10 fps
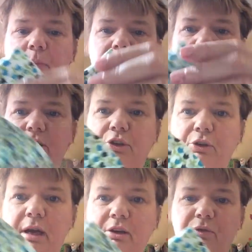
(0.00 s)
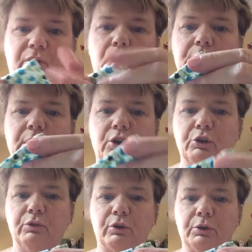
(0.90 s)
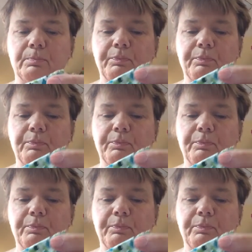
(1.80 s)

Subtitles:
because you had to fold it over.